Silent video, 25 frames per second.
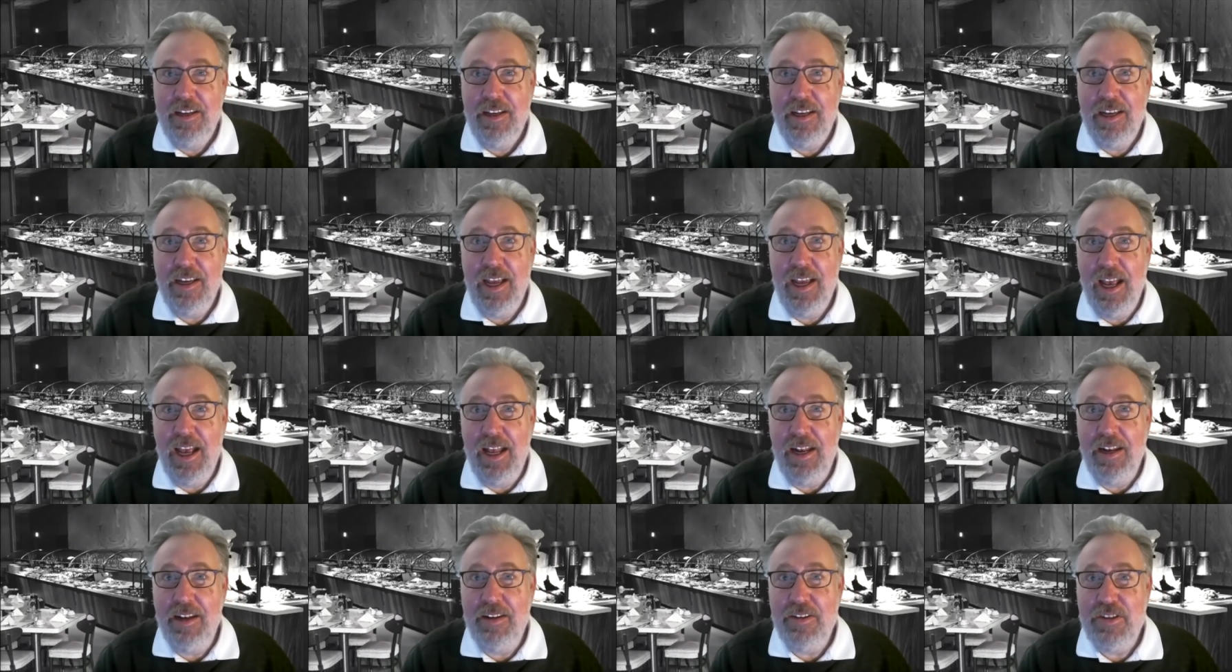
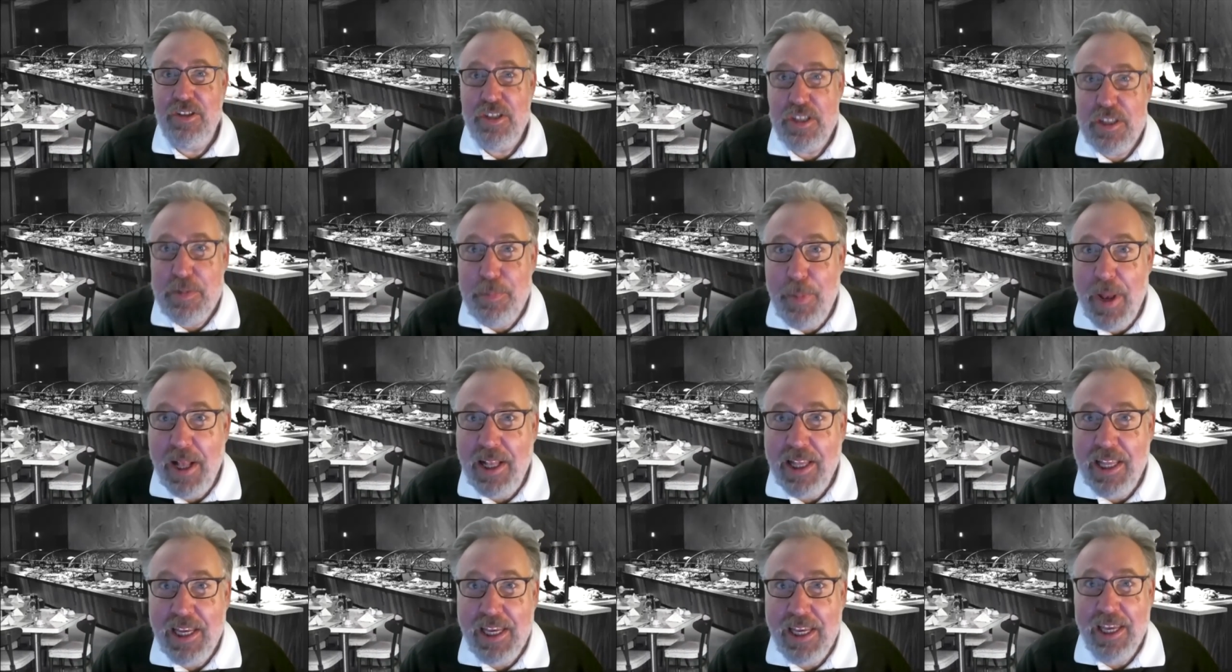and
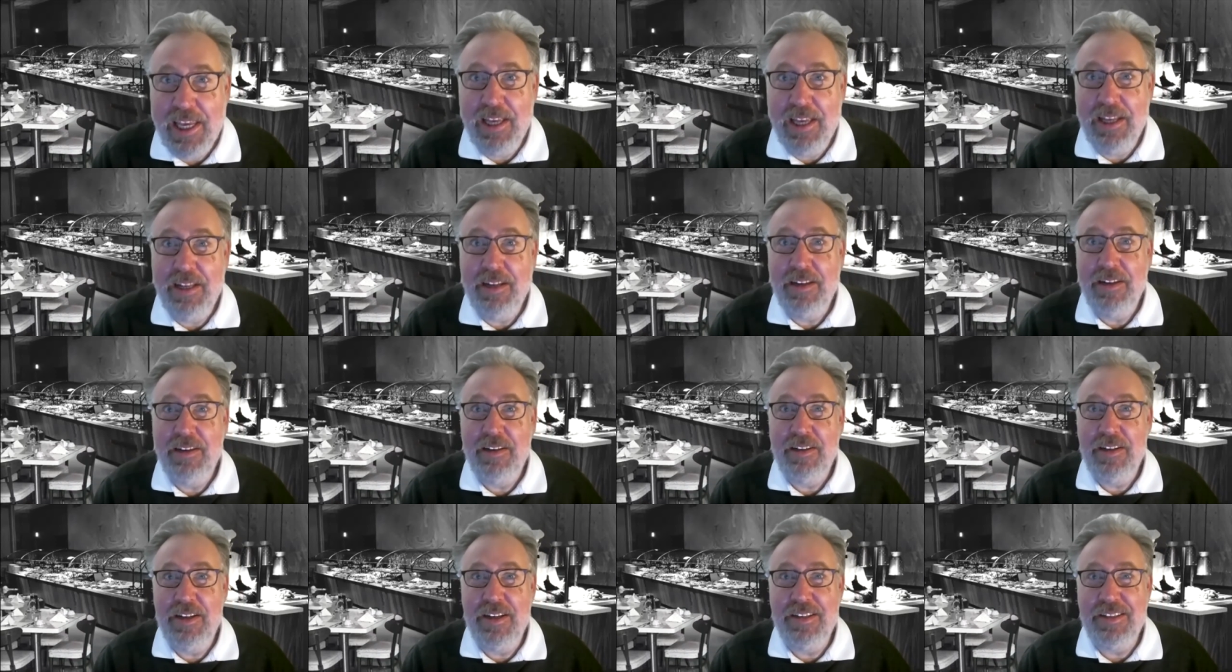smelling it
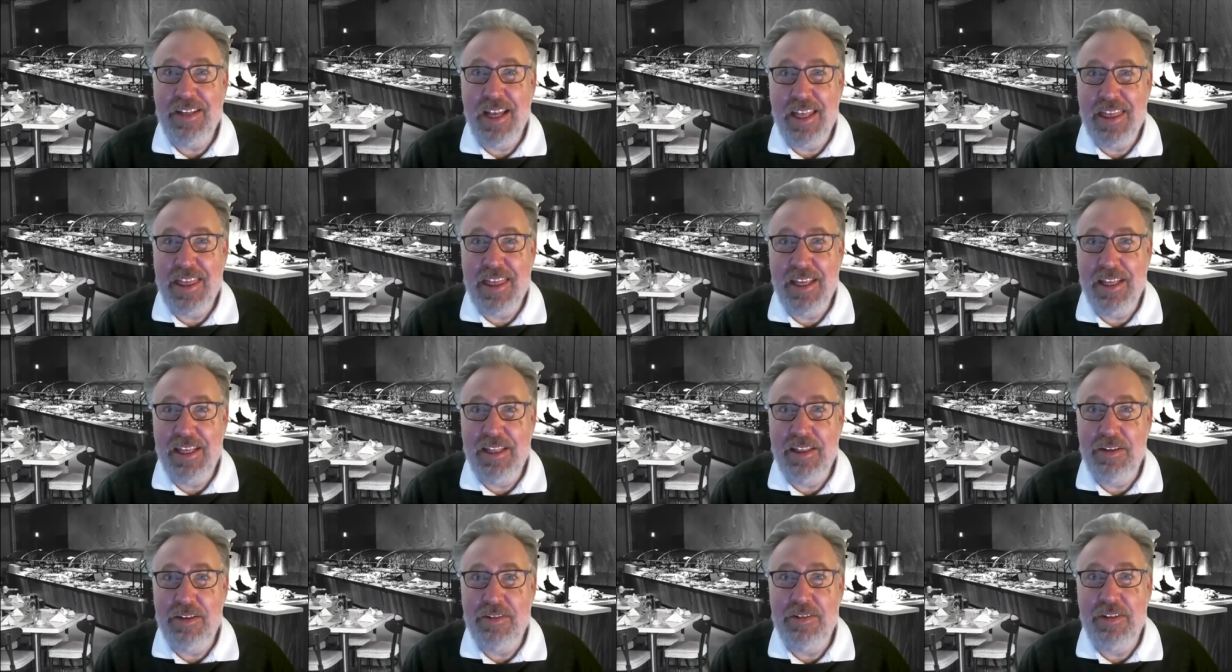because I
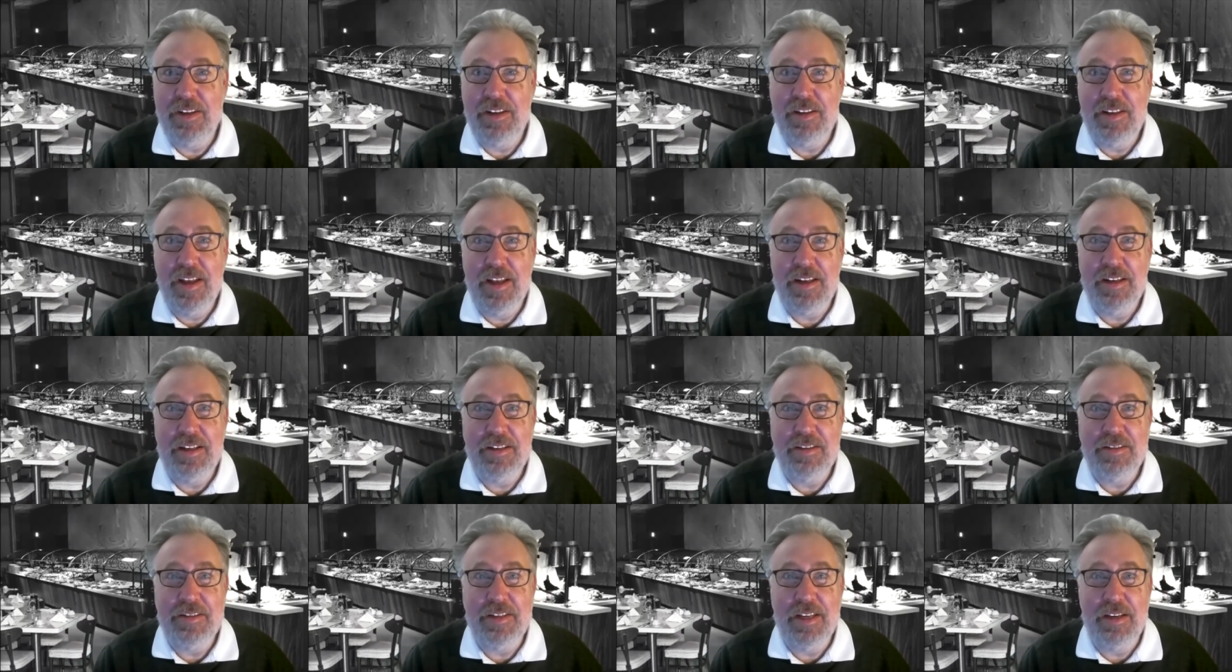think there's a
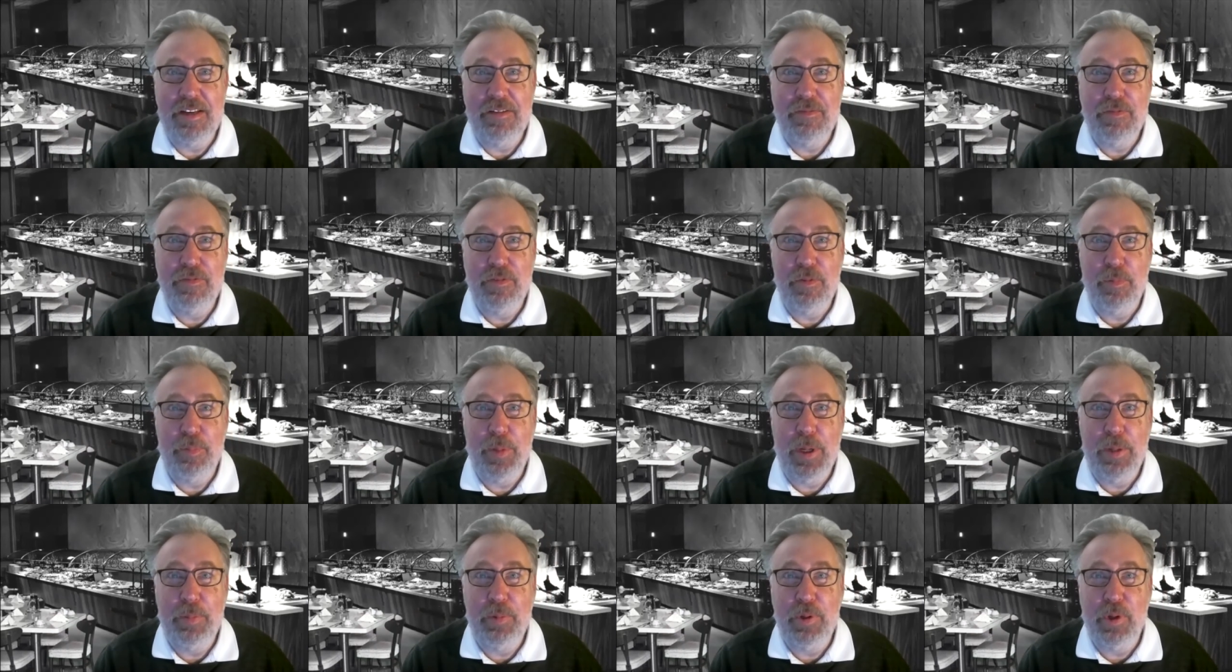tendency for
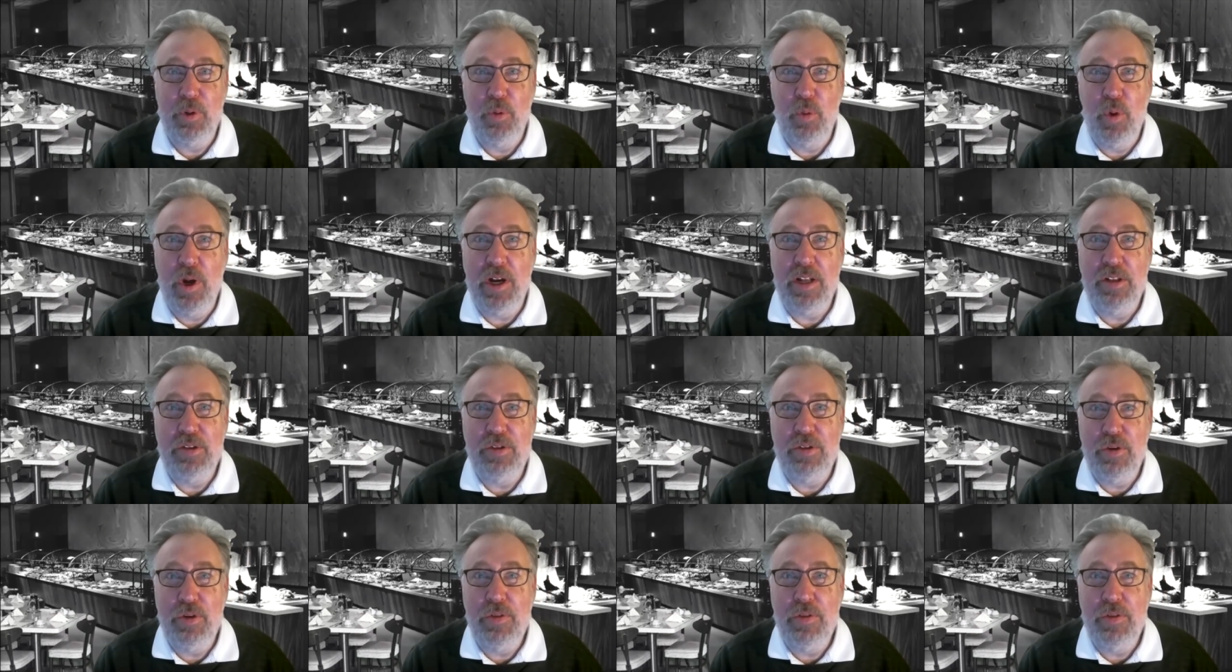people to want to do